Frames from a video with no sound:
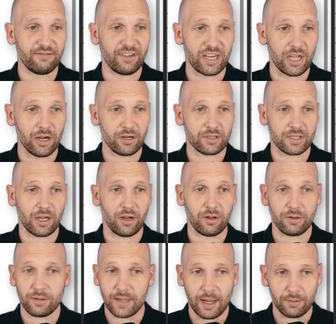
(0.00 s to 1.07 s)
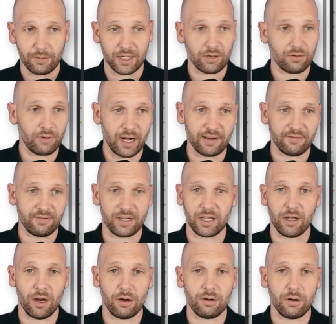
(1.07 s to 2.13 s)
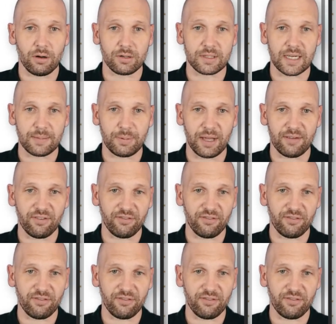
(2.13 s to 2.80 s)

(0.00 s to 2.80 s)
videos, go, that was a great video on DPF